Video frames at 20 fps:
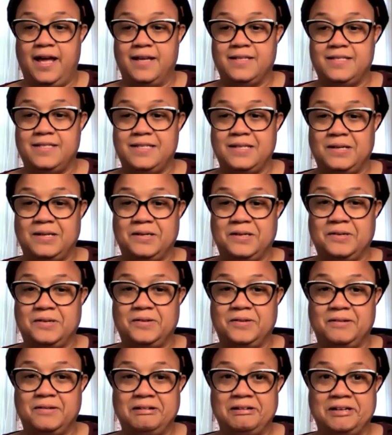and
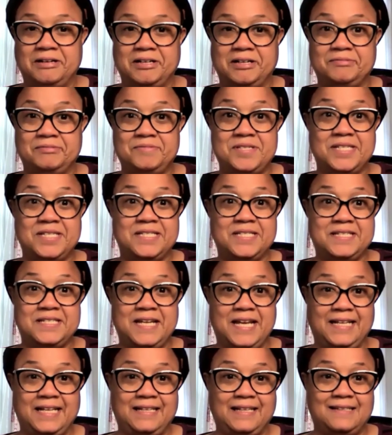so
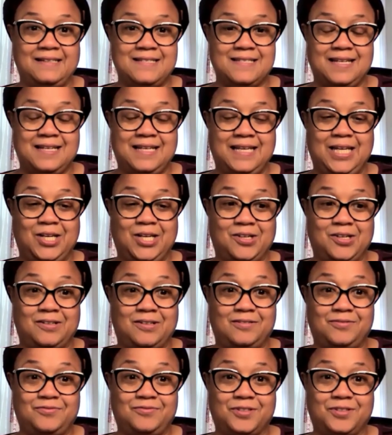since Nate isn't
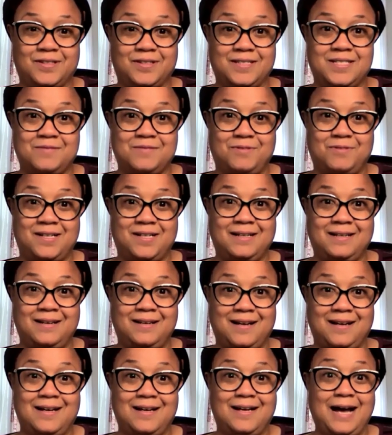here for this one,